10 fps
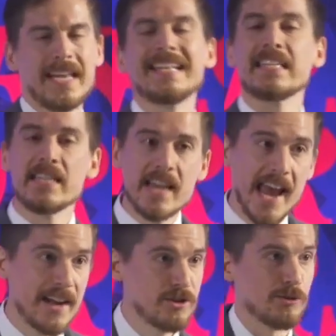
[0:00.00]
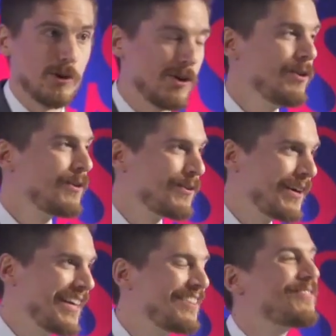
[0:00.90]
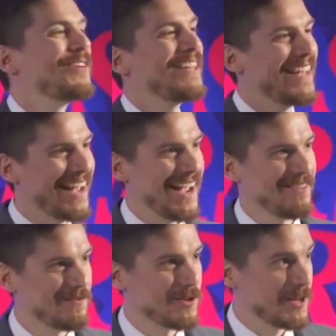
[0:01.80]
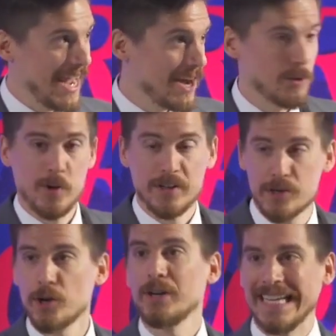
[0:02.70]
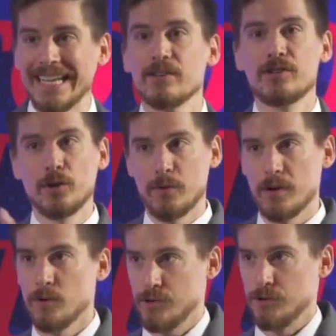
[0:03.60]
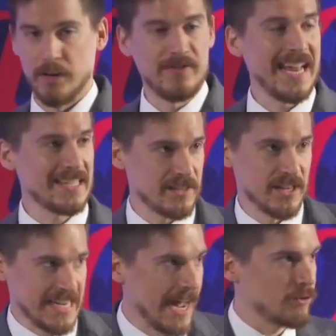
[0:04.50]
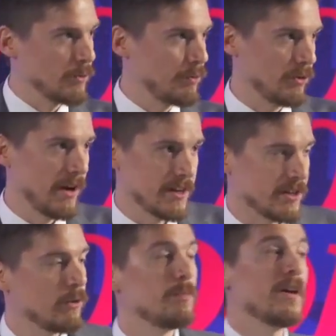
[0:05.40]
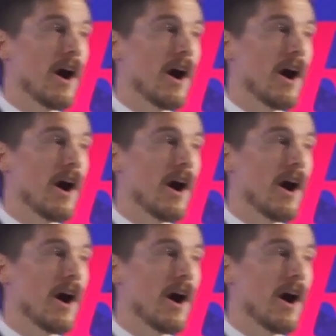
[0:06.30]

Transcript: It's natural, right, for the acorn to turn into an oak tree. That's the natural progression. It would be